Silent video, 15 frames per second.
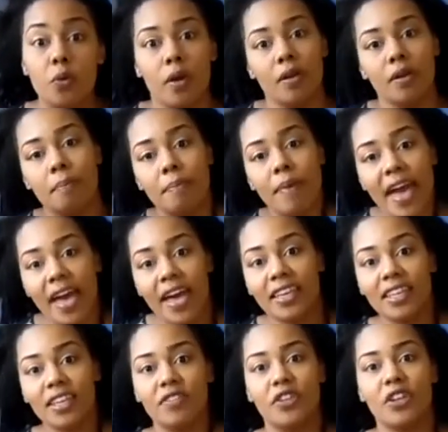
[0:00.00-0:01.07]
Welcome
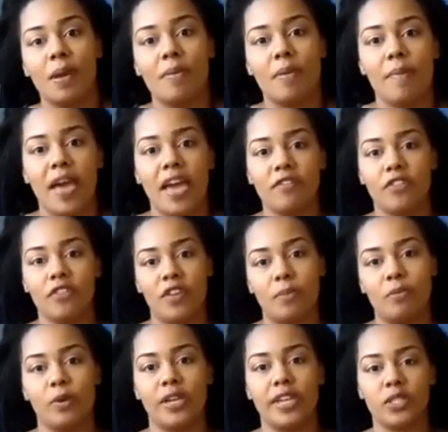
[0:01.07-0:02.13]
back if you're coming back for
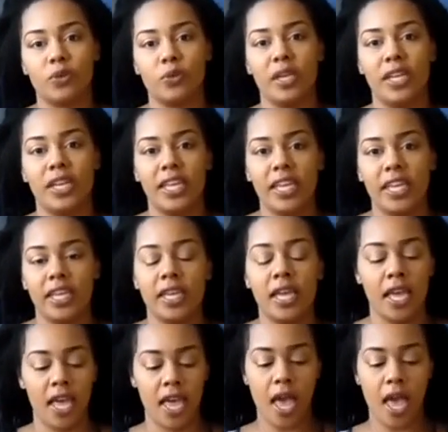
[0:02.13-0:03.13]
February's reading.